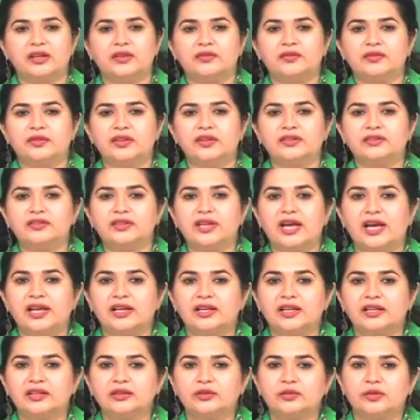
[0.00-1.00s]
This
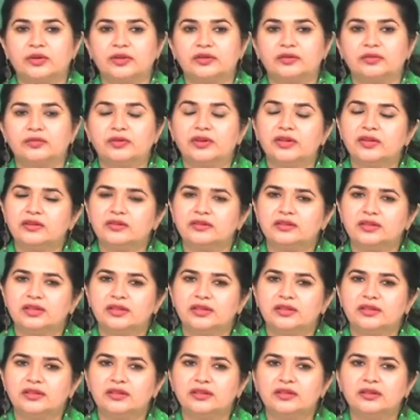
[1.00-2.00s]
dialect was first
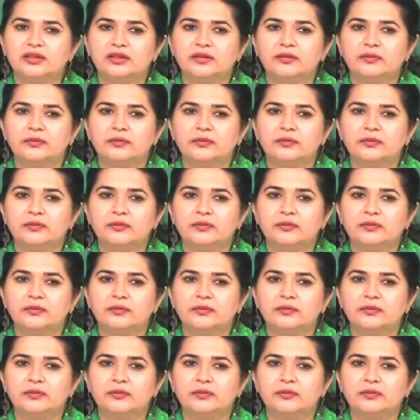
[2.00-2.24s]
heard